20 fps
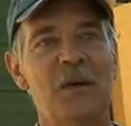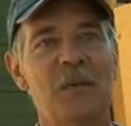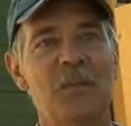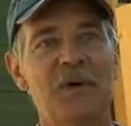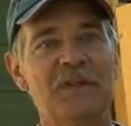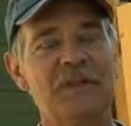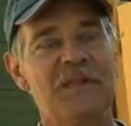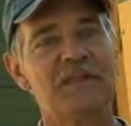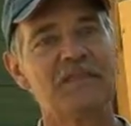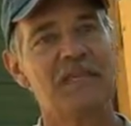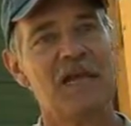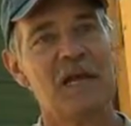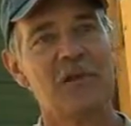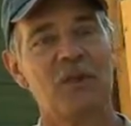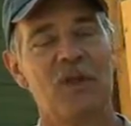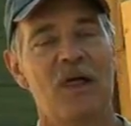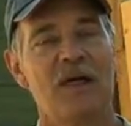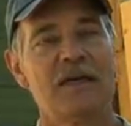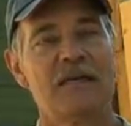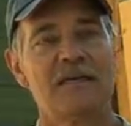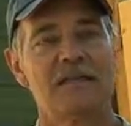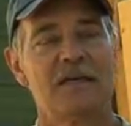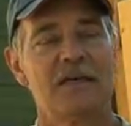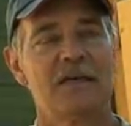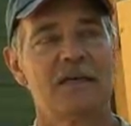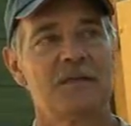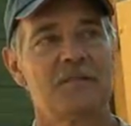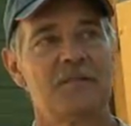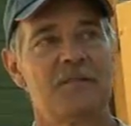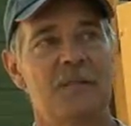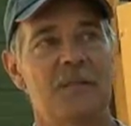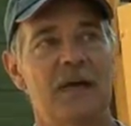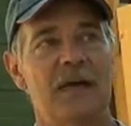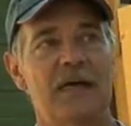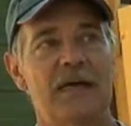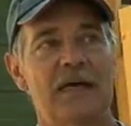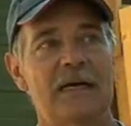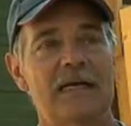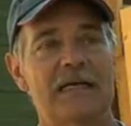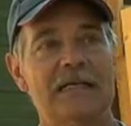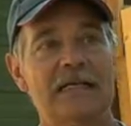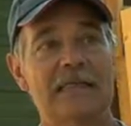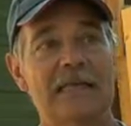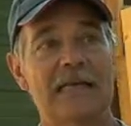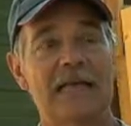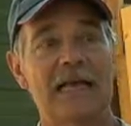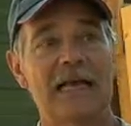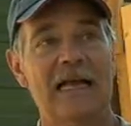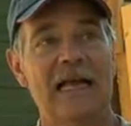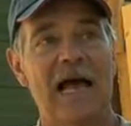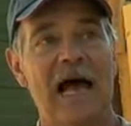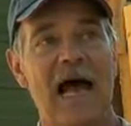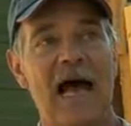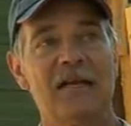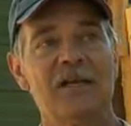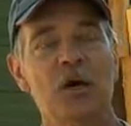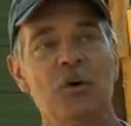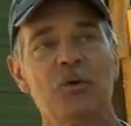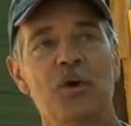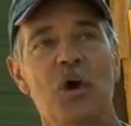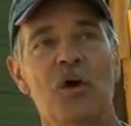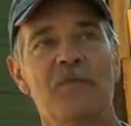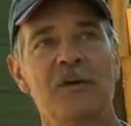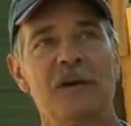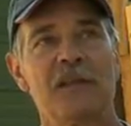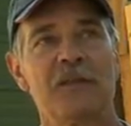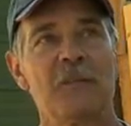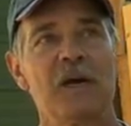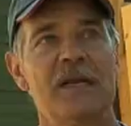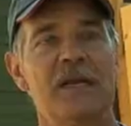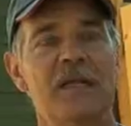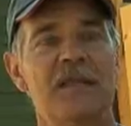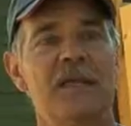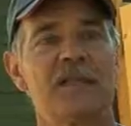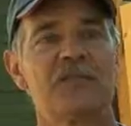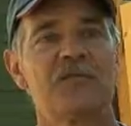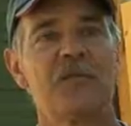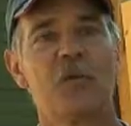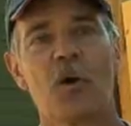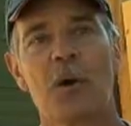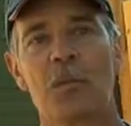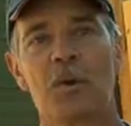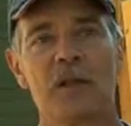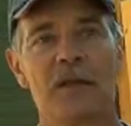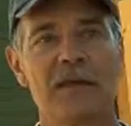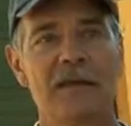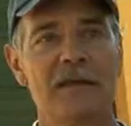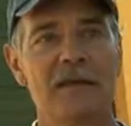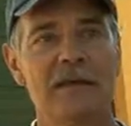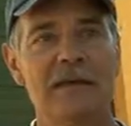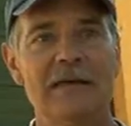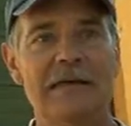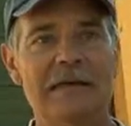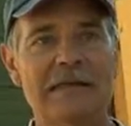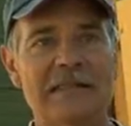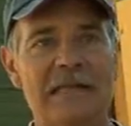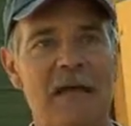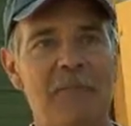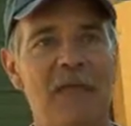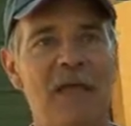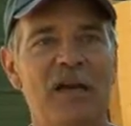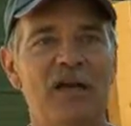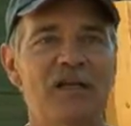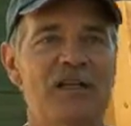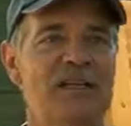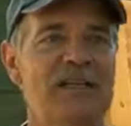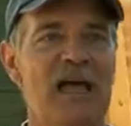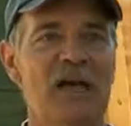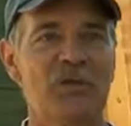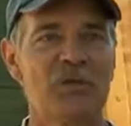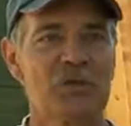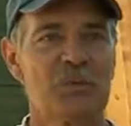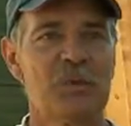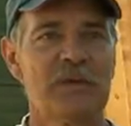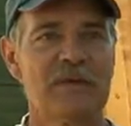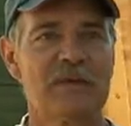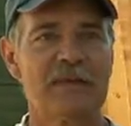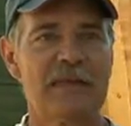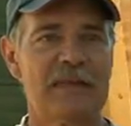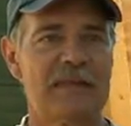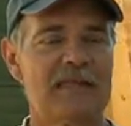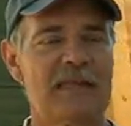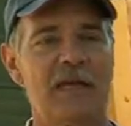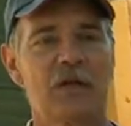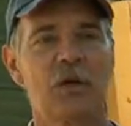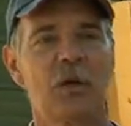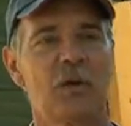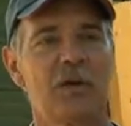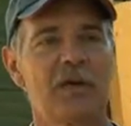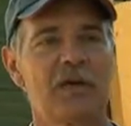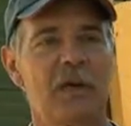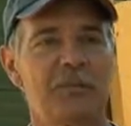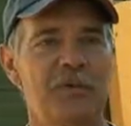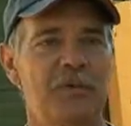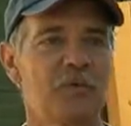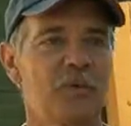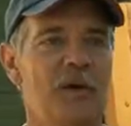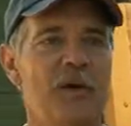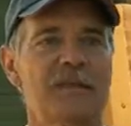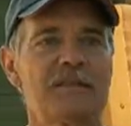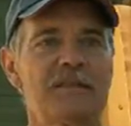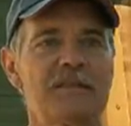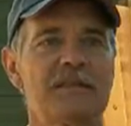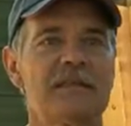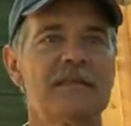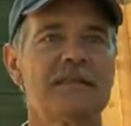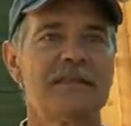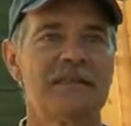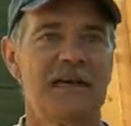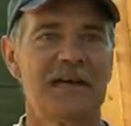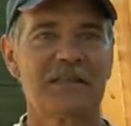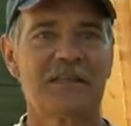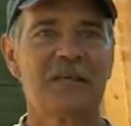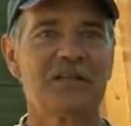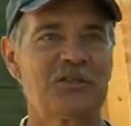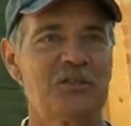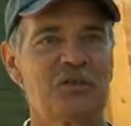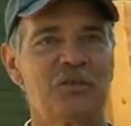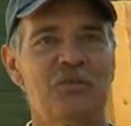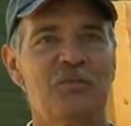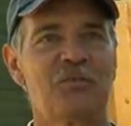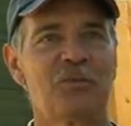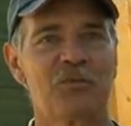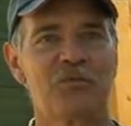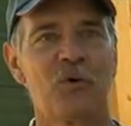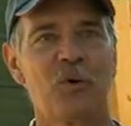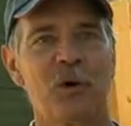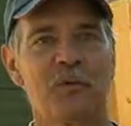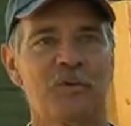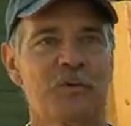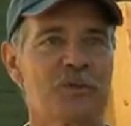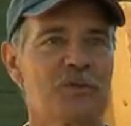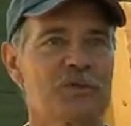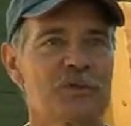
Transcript: But the same light, I I don't know if anybody that's formally made an announcement that they're going up in rates unless you perform to a